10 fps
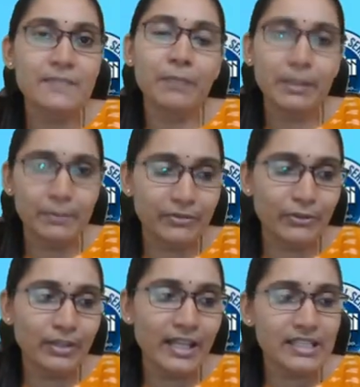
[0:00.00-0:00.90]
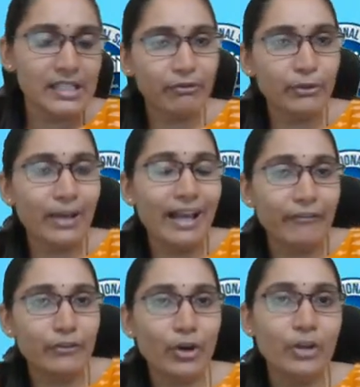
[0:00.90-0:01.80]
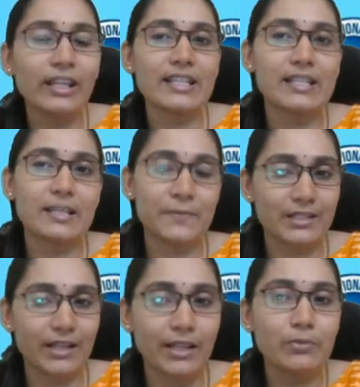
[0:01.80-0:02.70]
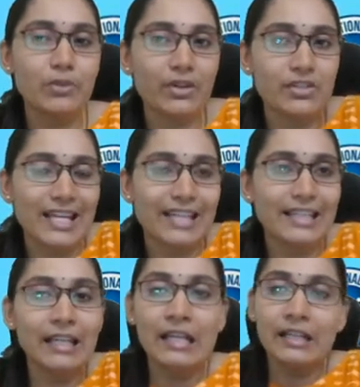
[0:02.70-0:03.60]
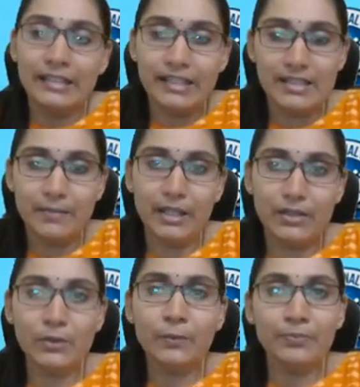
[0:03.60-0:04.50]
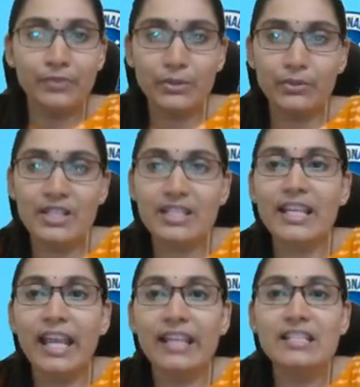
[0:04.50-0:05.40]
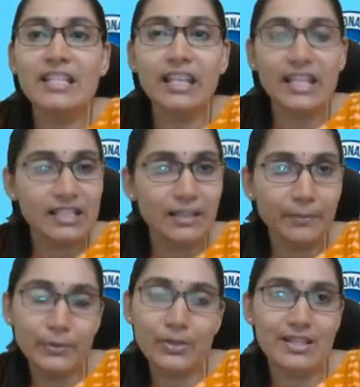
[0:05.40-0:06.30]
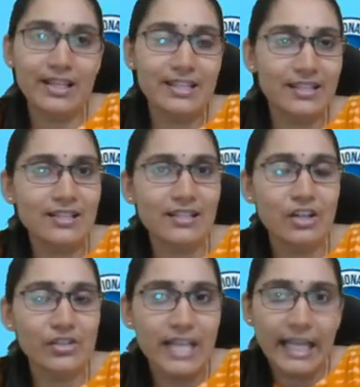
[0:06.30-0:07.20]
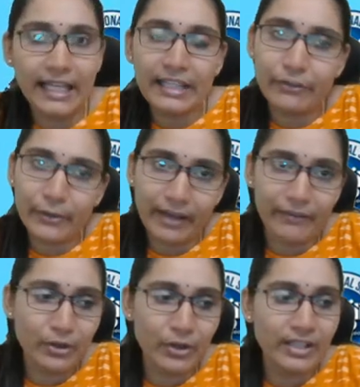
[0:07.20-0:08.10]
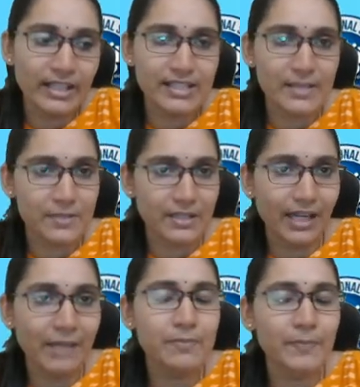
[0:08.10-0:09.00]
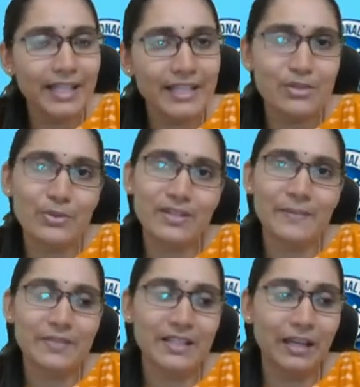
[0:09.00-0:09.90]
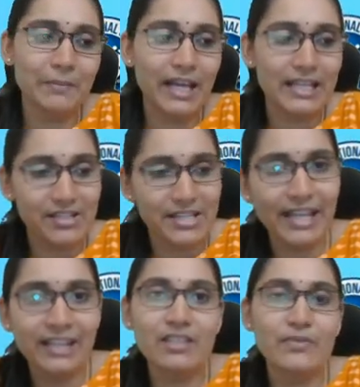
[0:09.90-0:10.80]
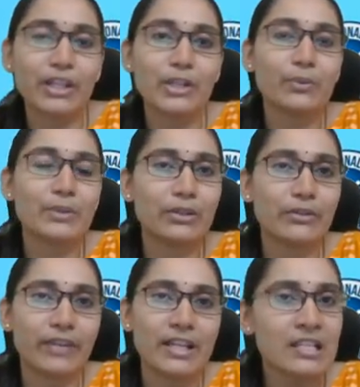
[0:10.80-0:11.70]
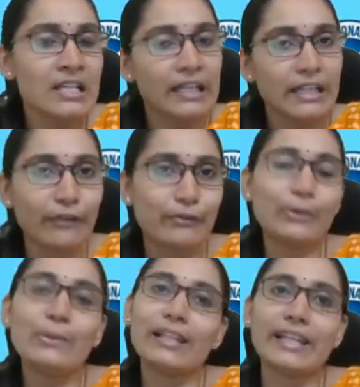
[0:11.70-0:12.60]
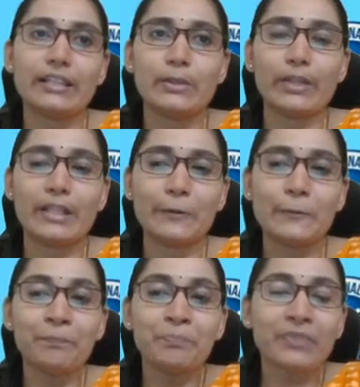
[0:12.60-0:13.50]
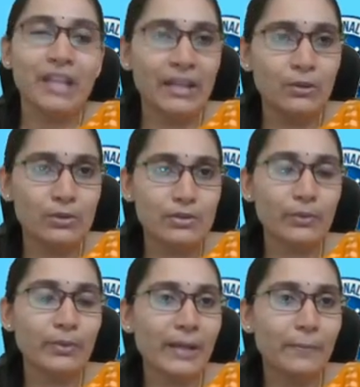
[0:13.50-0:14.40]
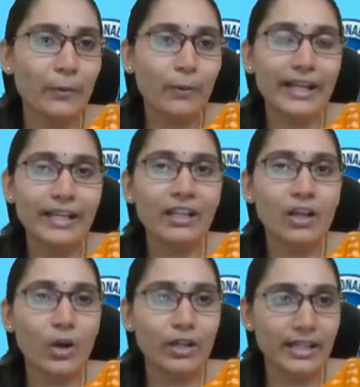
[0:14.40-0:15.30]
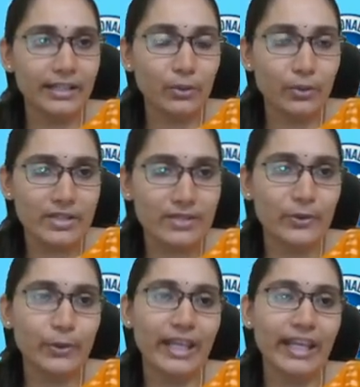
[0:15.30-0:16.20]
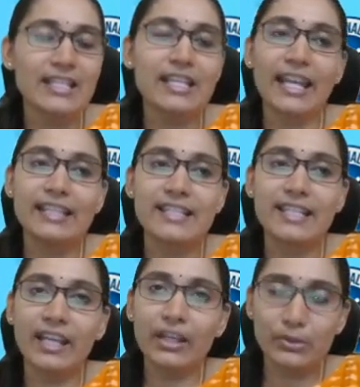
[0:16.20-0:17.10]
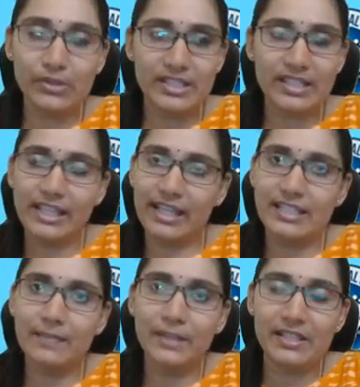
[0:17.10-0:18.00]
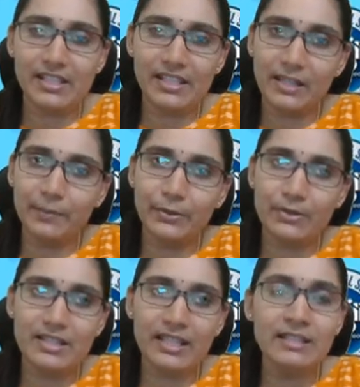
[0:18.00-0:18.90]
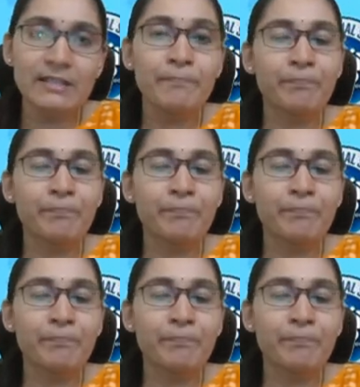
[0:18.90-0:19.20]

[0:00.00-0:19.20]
But before that, if you have not yet subscribed to our channel DigiiMento UGC NTA NET Computer Science, this is our channel. you have not yet subscribed, please do subscribe and share this video with your friends if you like the video. And also we are providing online courses for GATE, NTA, UGC NET and PGT Computer Science.